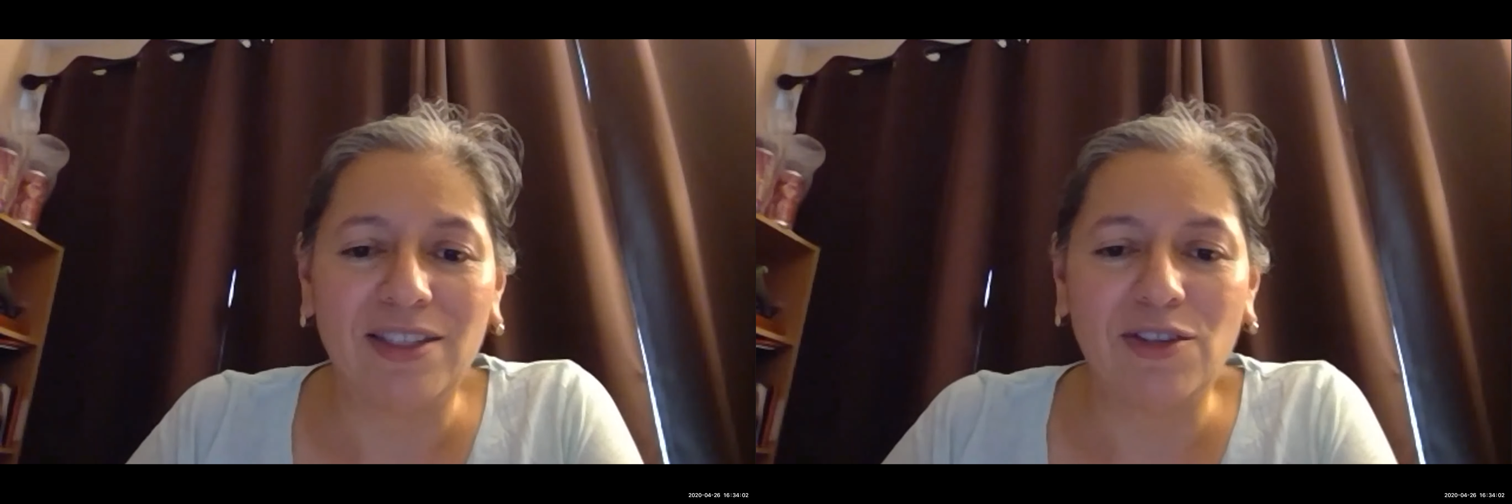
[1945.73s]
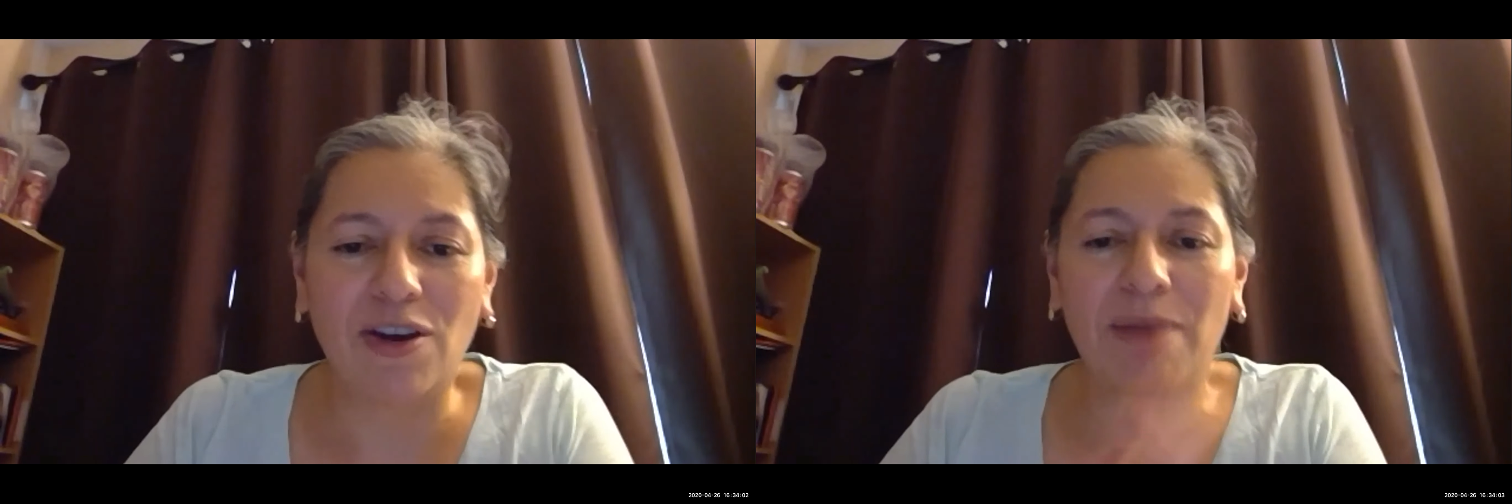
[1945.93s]

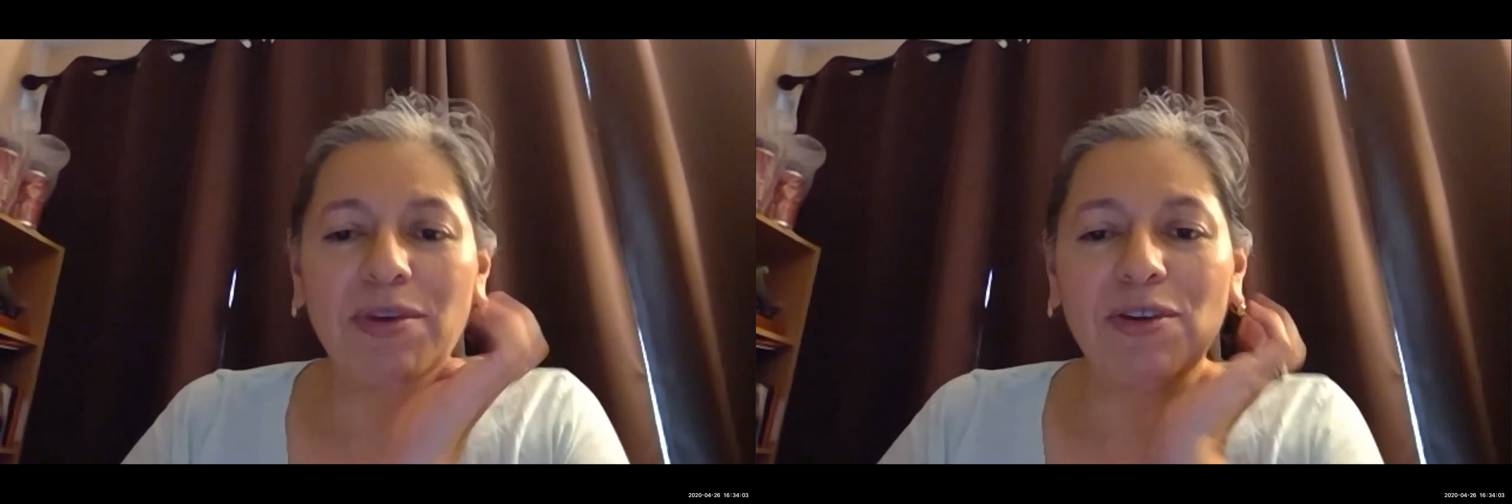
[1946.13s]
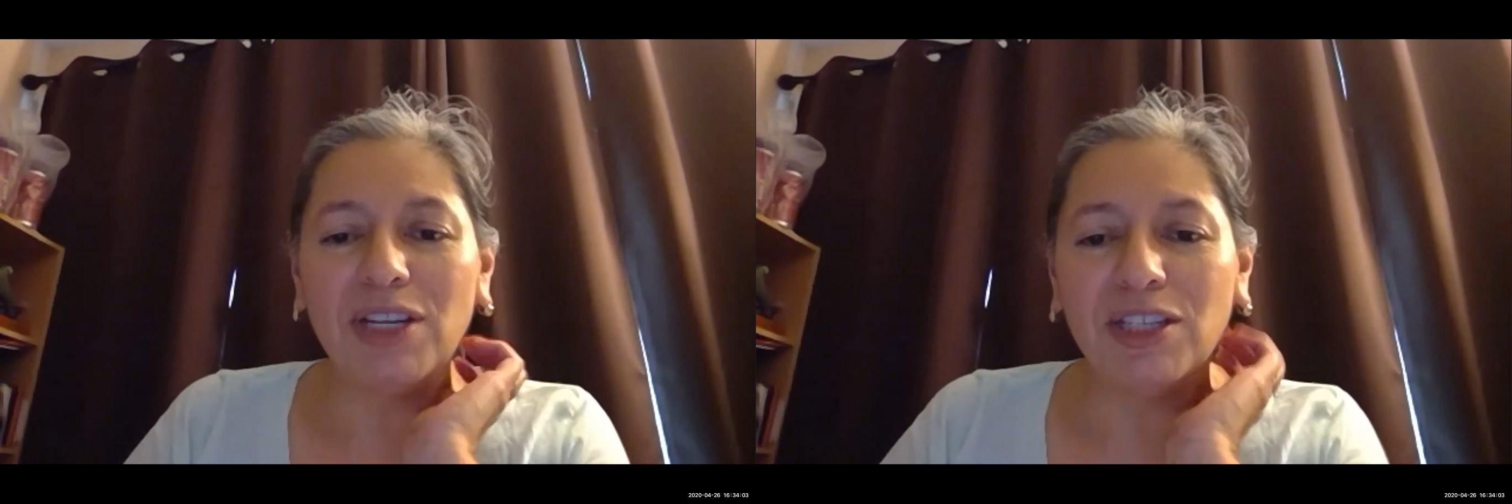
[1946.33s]
So I'm
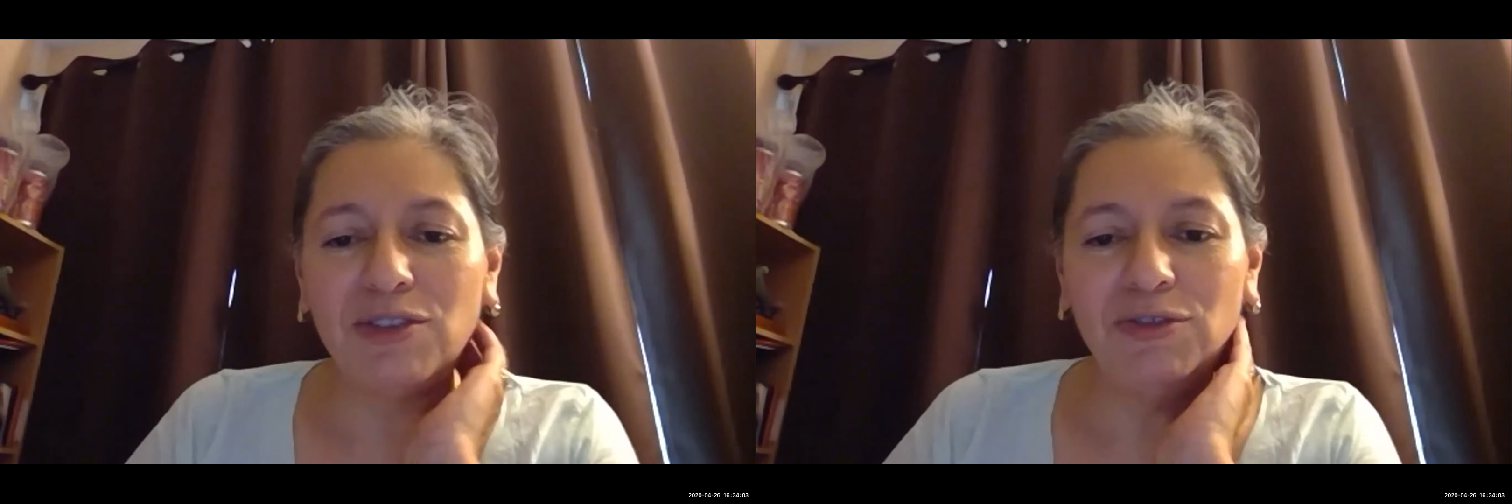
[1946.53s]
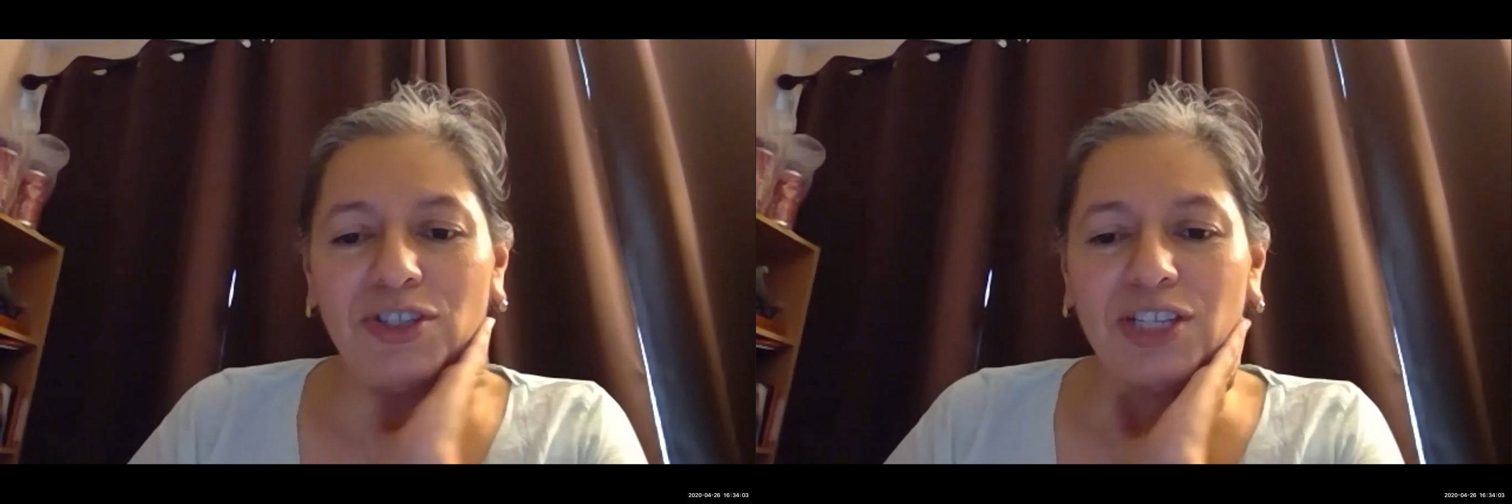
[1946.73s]
going
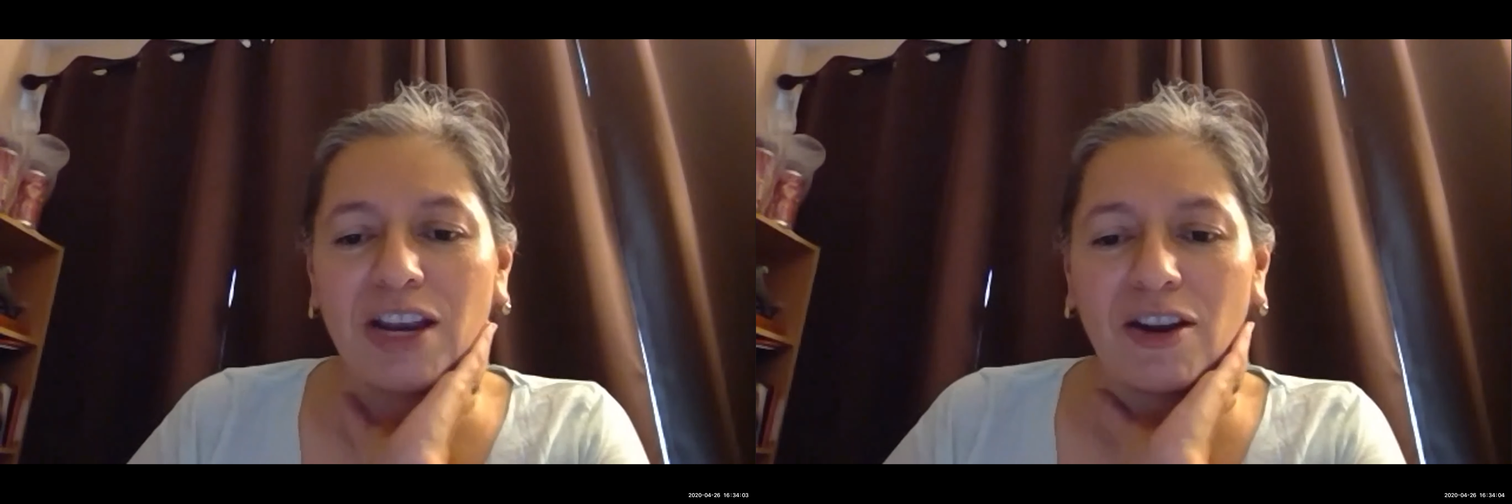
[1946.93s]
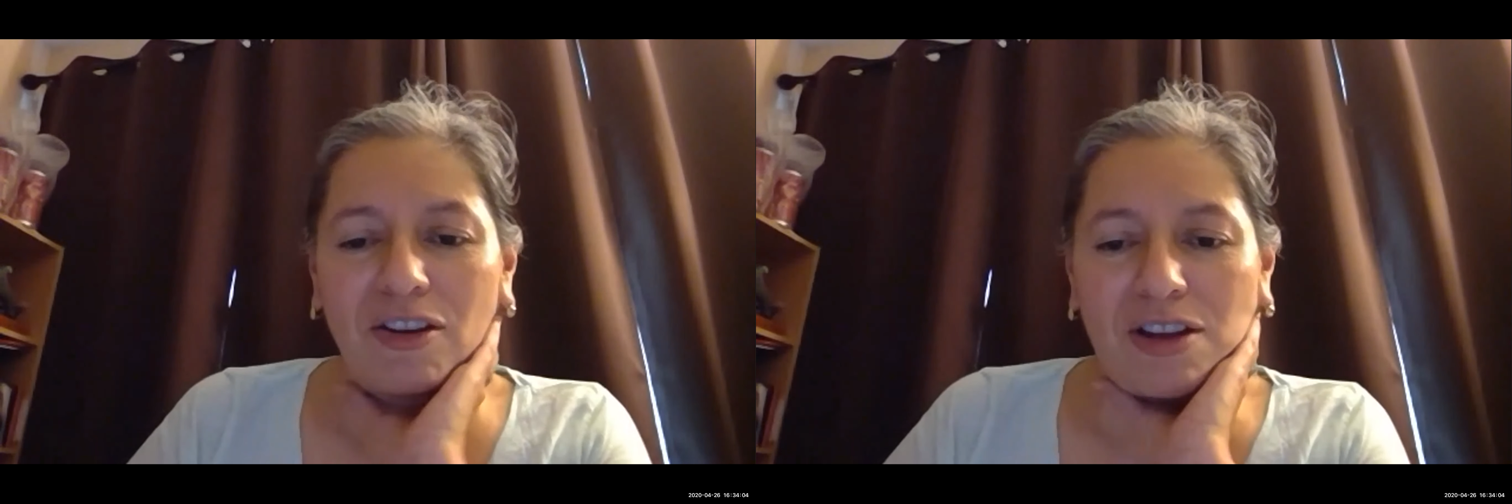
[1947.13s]
to
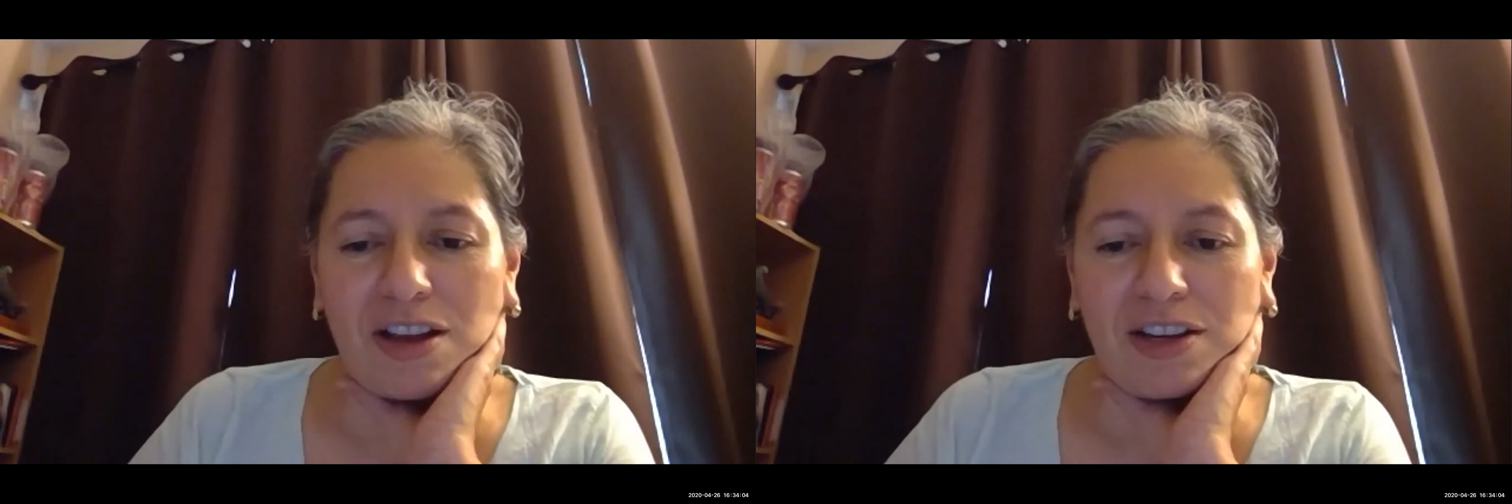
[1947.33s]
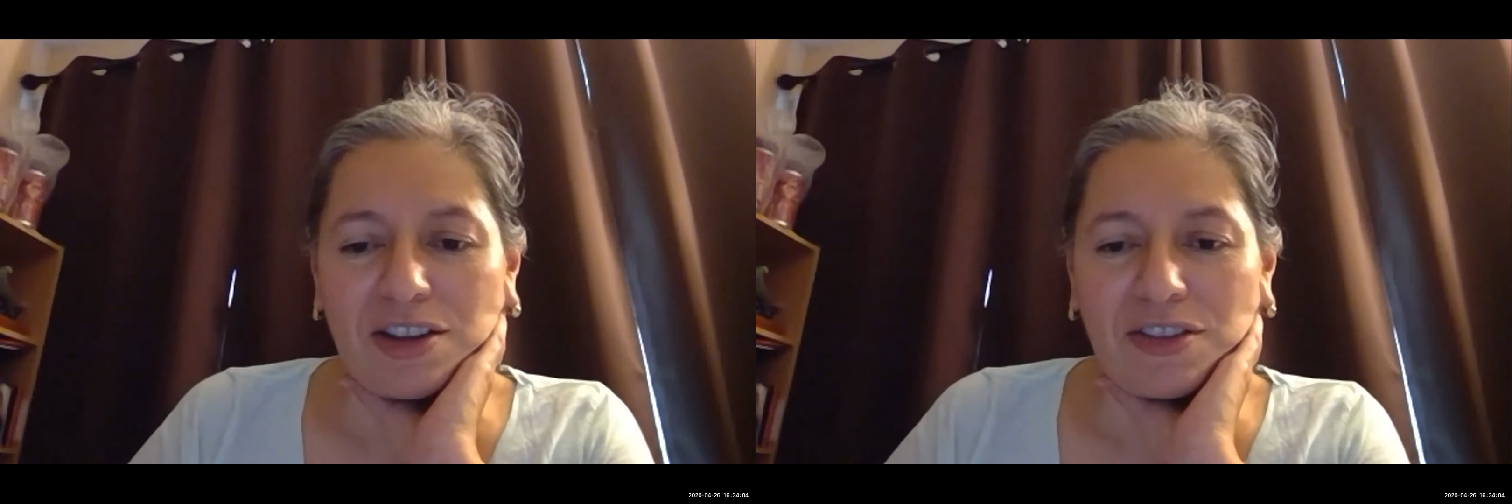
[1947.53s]
share
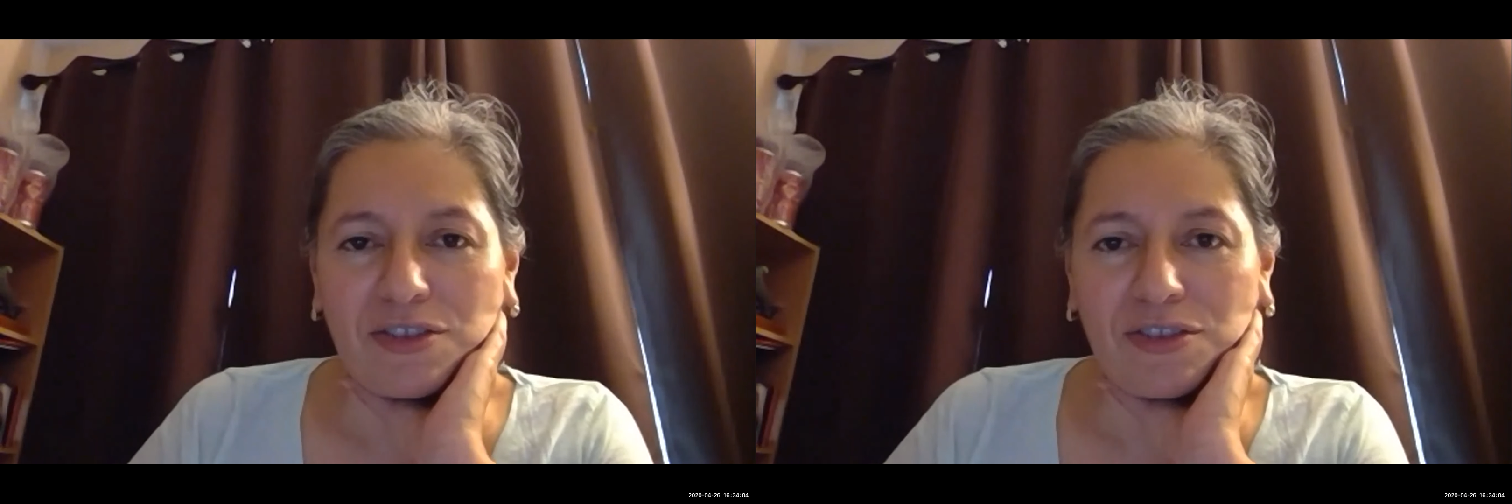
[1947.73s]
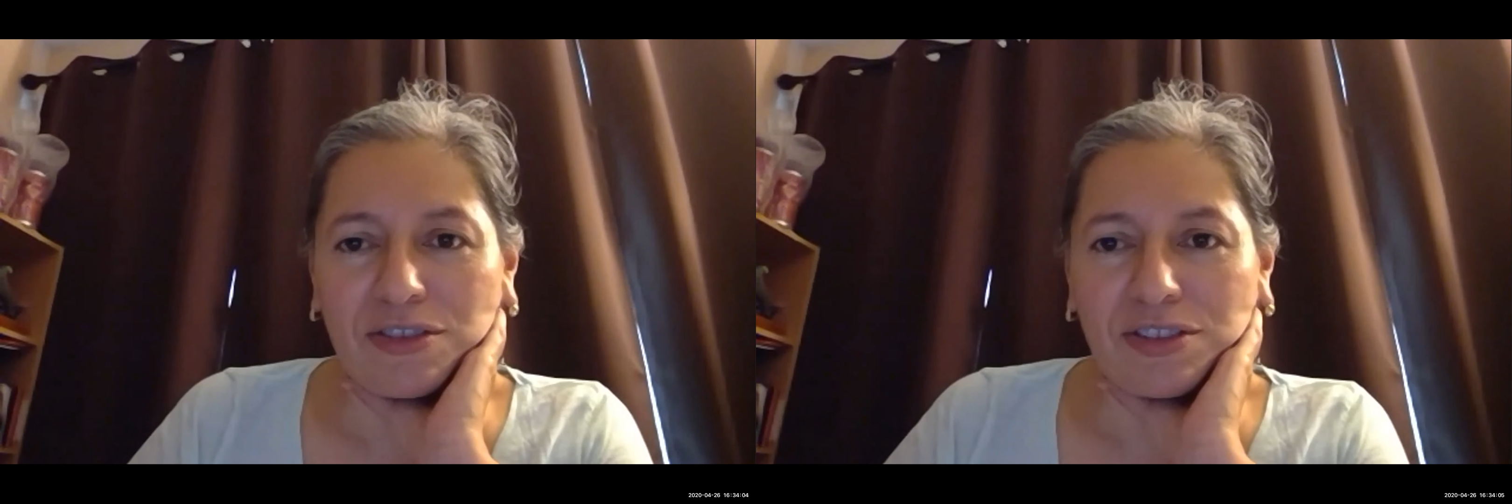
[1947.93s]
another